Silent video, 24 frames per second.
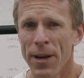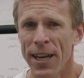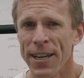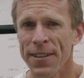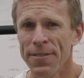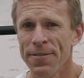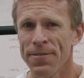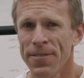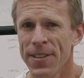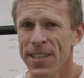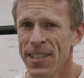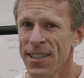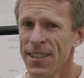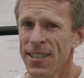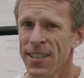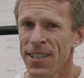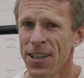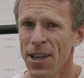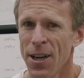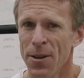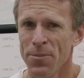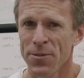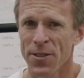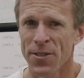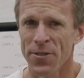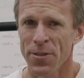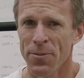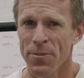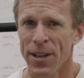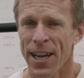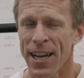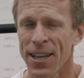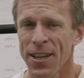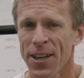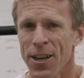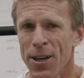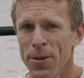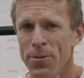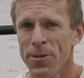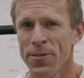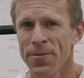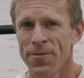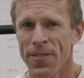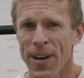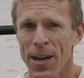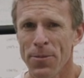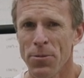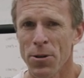benefit that comes from that
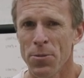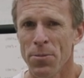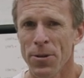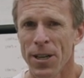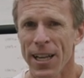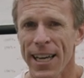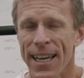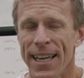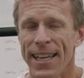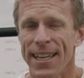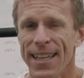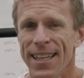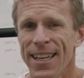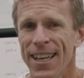carbon fiber plate.